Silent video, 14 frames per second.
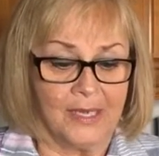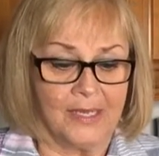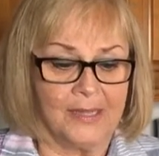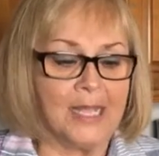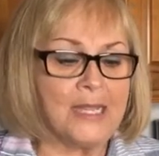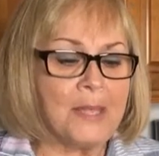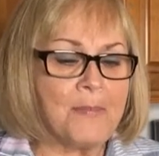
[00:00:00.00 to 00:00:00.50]

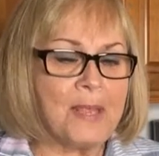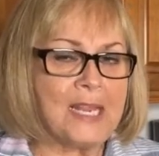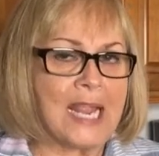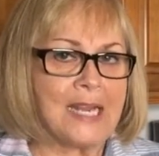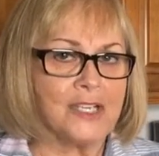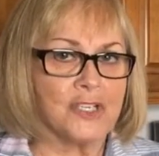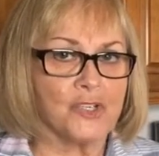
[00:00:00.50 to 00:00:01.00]
And then they
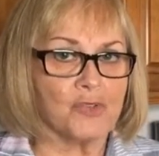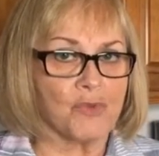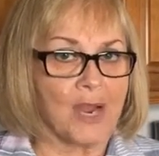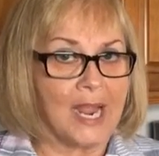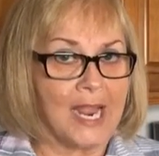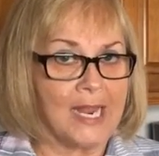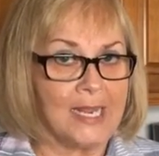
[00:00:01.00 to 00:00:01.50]
began to
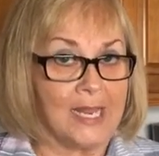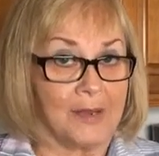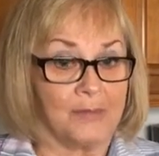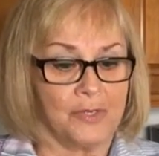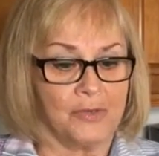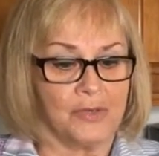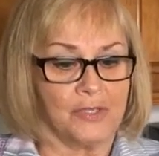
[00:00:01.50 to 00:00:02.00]
drag
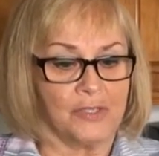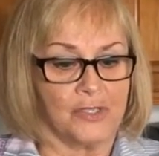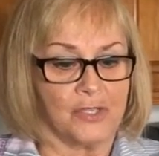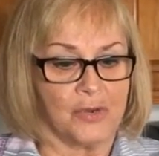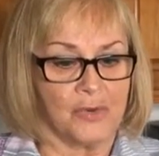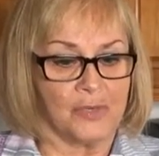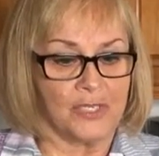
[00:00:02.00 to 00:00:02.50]
him to the
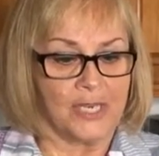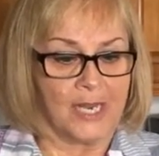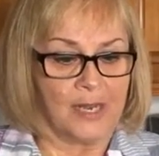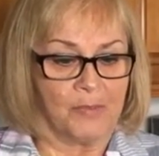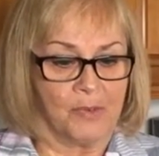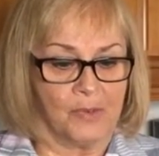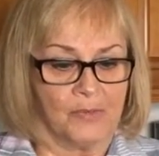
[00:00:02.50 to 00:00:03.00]
stone
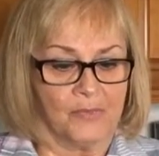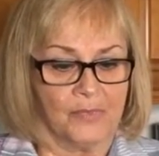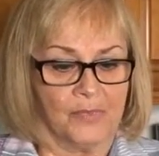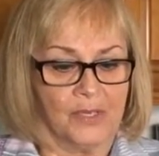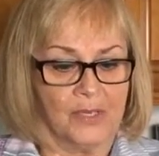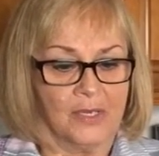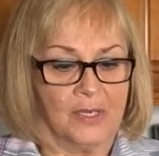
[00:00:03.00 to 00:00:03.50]
table.
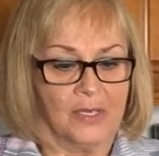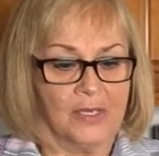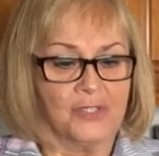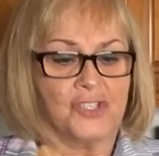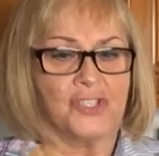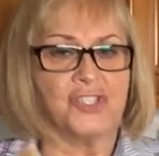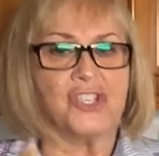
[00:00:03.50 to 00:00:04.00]

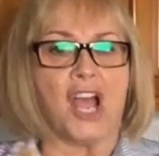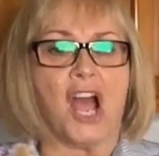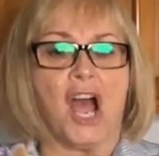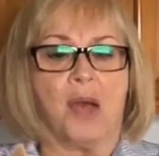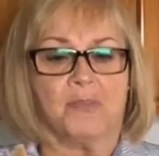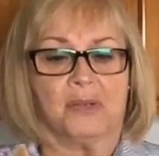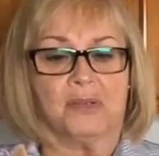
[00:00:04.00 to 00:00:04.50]

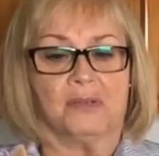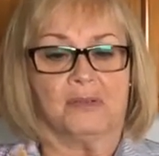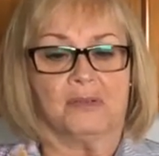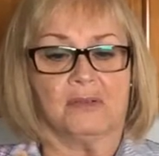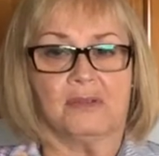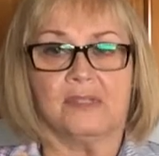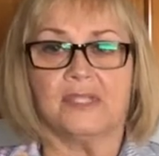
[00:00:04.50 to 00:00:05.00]
"Stop,"
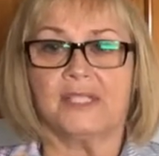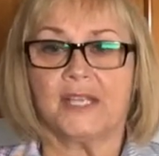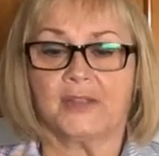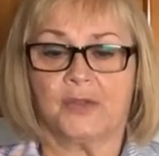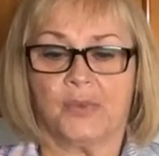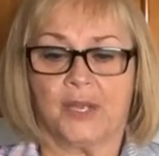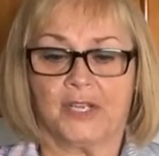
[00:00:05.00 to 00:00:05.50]

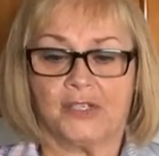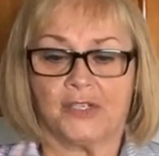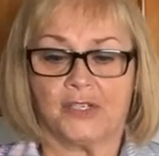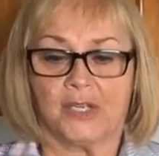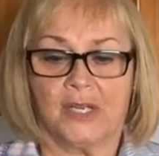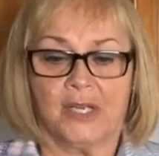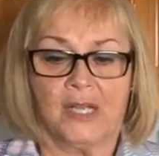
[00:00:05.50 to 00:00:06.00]
said the
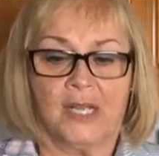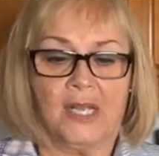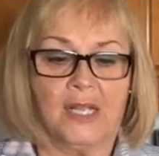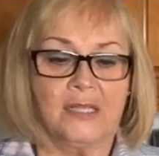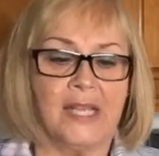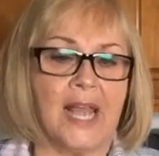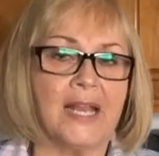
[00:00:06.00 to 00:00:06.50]
witch.
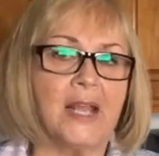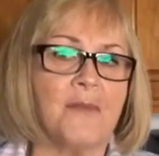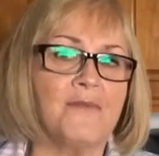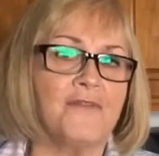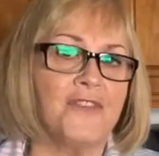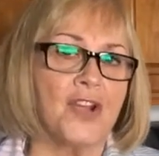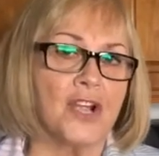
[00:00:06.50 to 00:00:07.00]
Let
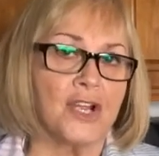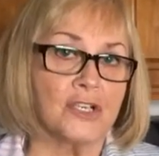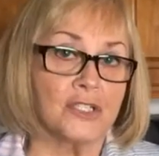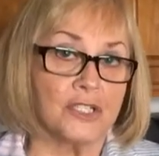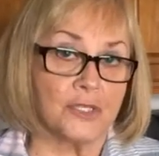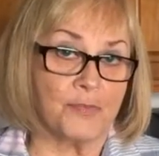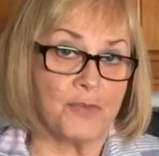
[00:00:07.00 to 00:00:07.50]
him
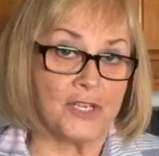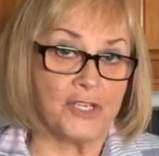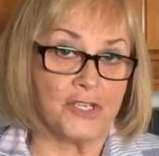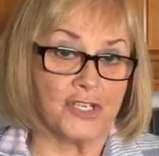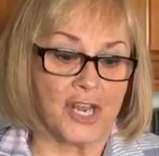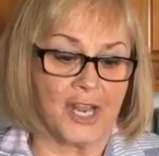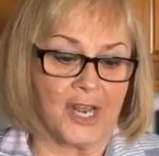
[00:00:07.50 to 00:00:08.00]
first be
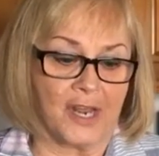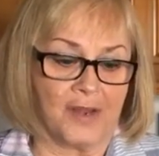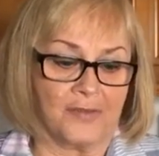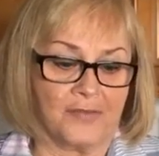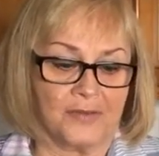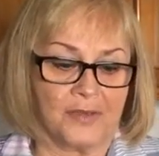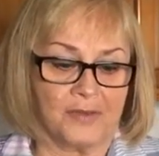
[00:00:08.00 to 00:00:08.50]

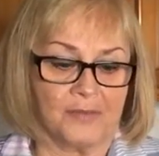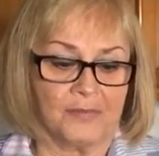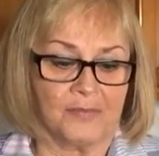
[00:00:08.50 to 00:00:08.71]
shaved."